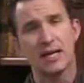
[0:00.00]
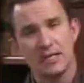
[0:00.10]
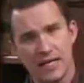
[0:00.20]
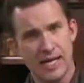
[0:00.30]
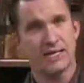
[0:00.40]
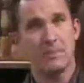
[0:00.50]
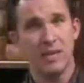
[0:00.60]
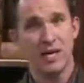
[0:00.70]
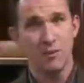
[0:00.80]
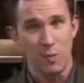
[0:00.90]

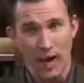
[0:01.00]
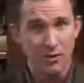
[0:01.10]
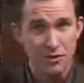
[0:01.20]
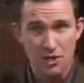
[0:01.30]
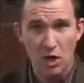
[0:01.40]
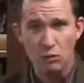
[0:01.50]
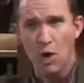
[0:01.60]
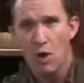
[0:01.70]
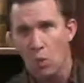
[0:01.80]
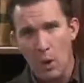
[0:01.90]
Discipline him while there's hope,
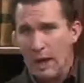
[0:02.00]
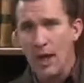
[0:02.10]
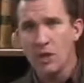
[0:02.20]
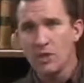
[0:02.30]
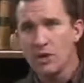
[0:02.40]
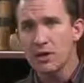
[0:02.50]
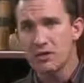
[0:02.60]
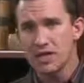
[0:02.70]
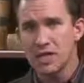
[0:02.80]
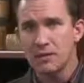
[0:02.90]
while they're
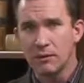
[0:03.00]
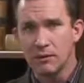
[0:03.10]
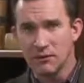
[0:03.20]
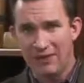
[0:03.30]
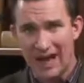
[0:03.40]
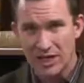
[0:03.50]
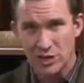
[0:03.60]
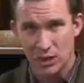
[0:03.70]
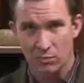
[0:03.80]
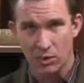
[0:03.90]
still
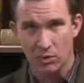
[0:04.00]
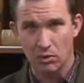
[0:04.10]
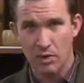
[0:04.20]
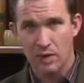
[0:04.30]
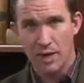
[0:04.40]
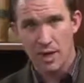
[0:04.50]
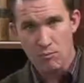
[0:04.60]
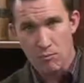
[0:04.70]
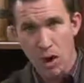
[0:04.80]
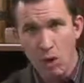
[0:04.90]
fashionable
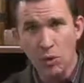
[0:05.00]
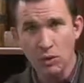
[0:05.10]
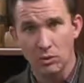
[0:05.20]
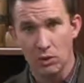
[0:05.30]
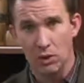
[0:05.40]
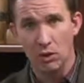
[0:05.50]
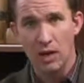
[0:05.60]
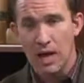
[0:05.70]
and moldable.